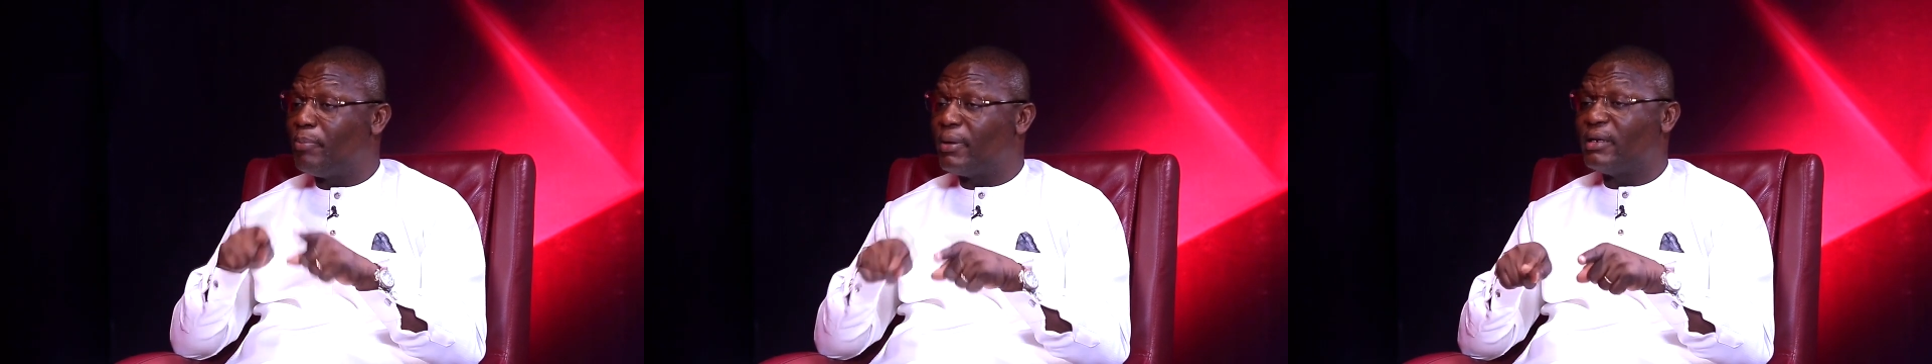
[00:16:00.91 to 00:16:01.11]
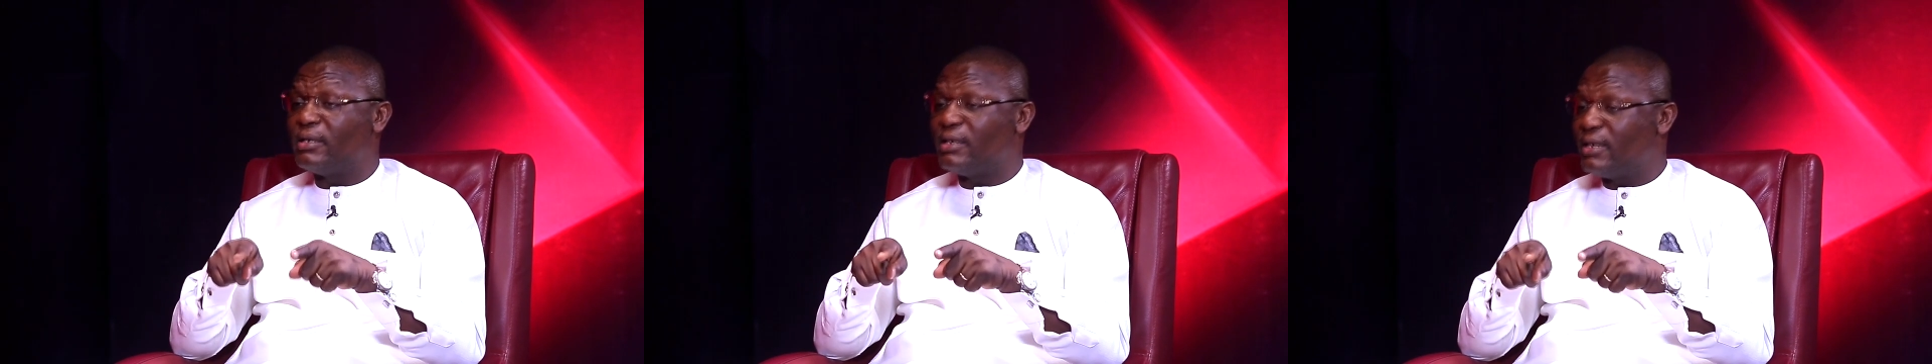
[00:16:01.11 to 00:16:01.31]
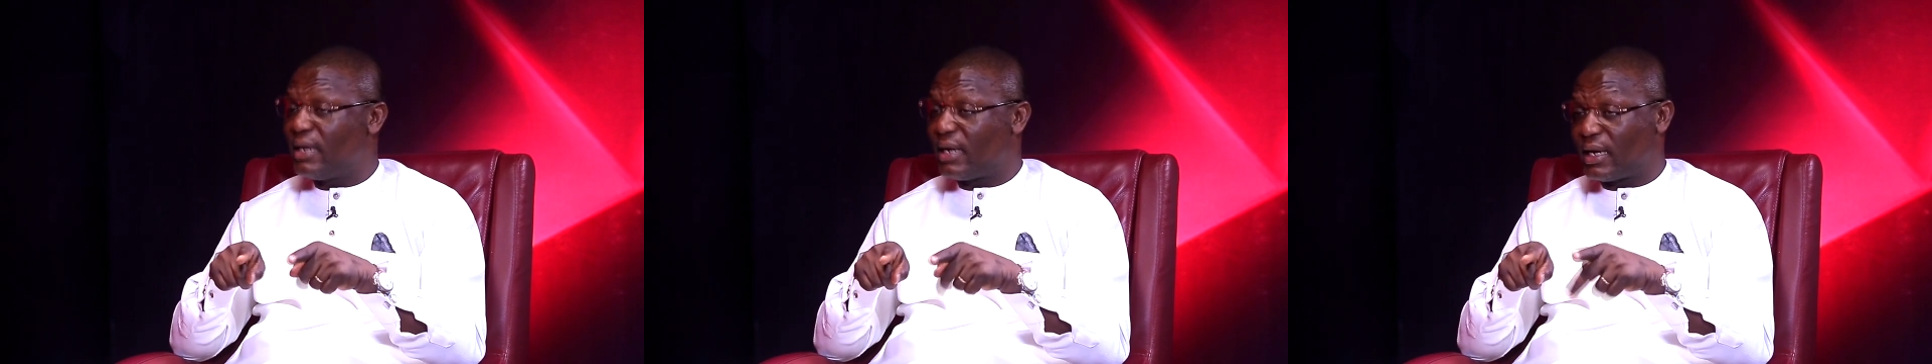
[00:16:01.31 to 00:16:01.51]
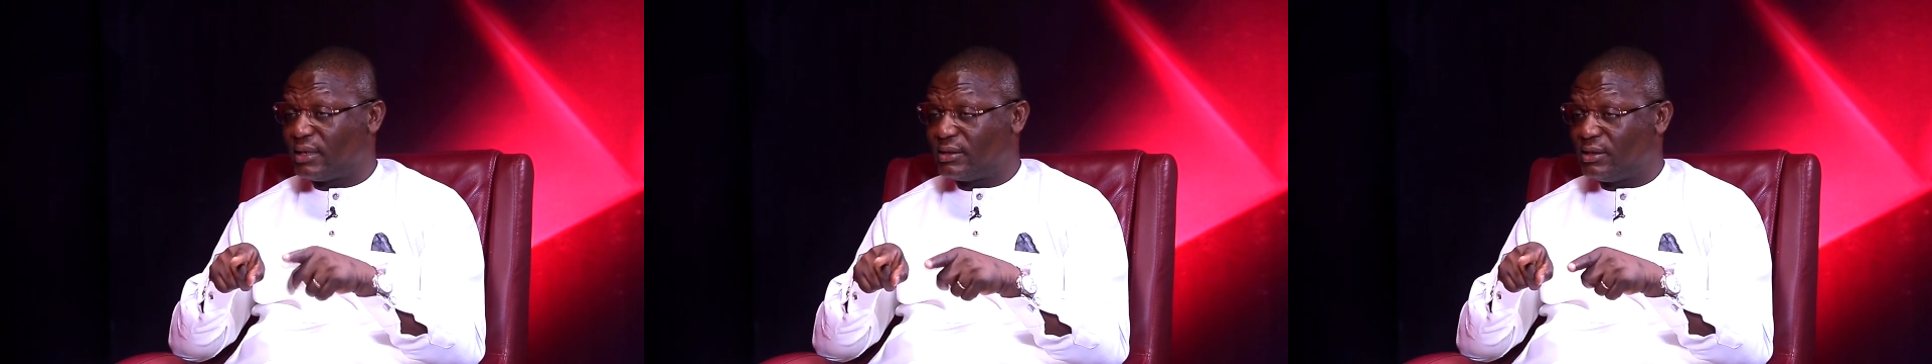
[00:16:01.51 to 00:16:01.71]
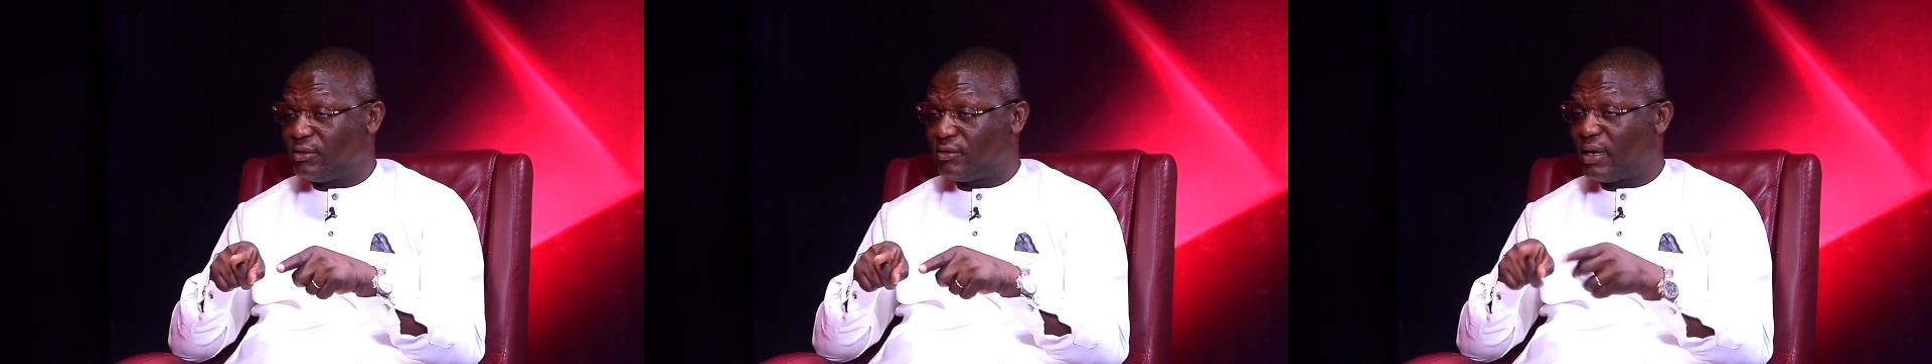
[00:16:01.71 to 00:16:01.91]
building a
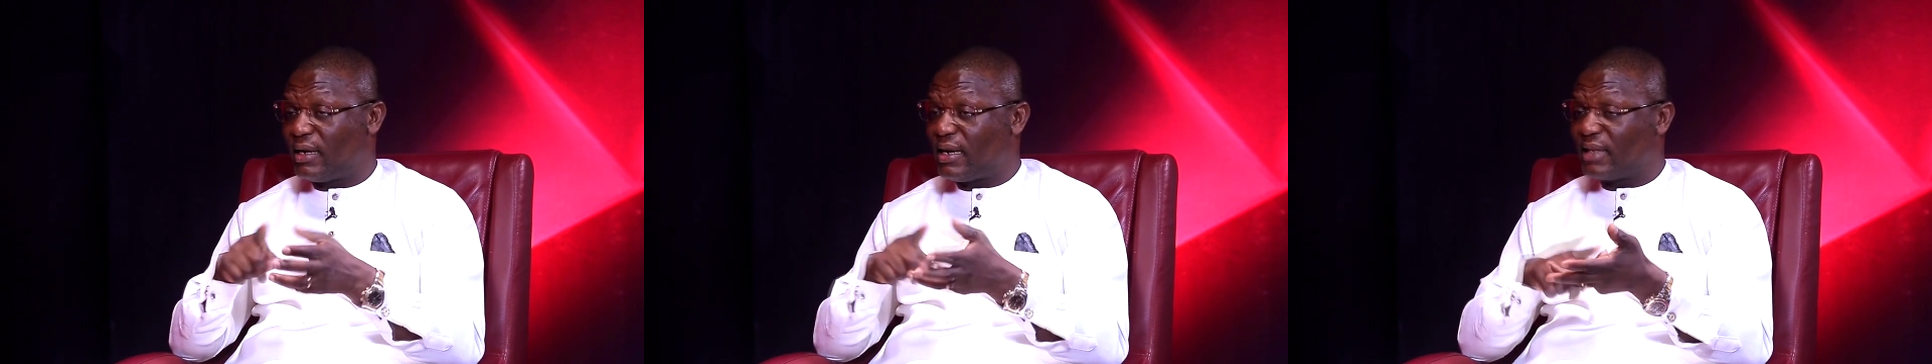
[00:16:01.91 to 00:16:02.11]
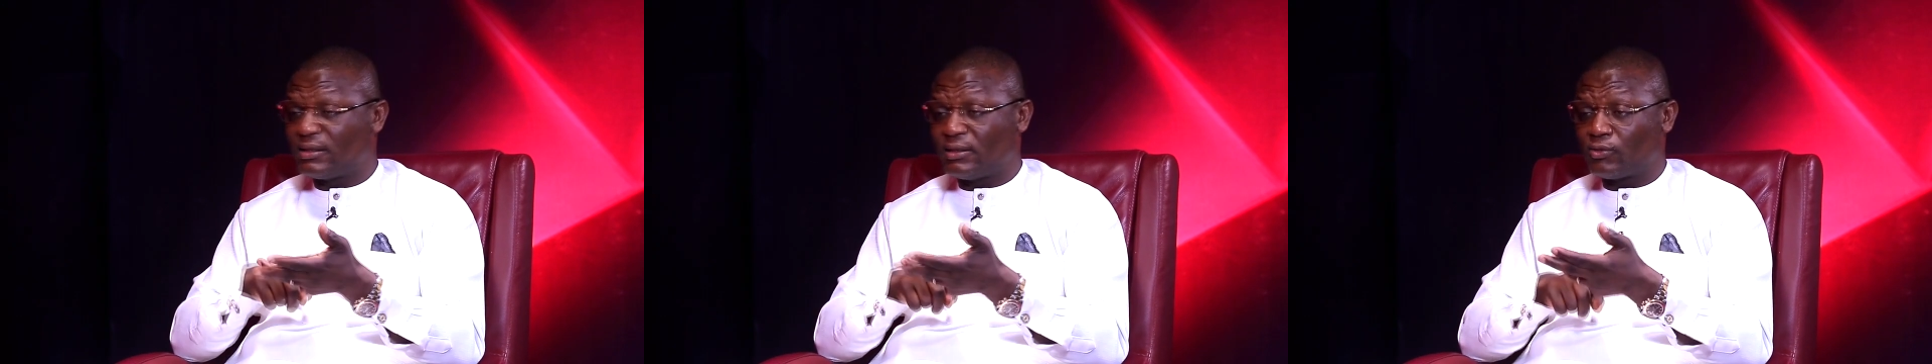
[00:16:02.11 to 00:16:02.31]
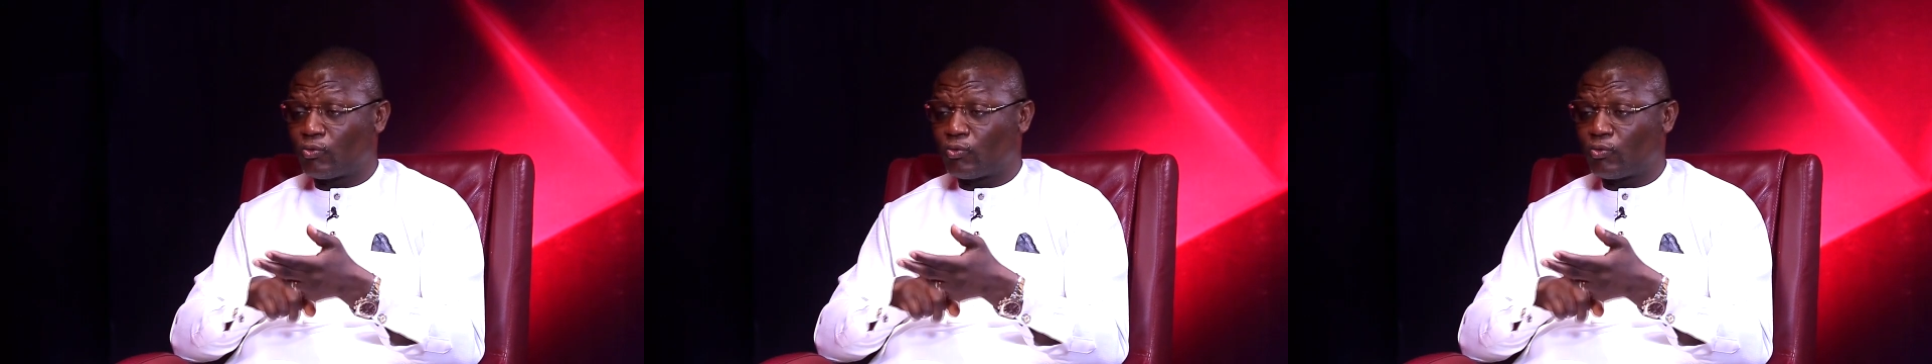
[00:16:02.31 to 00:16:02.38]
cathedral. That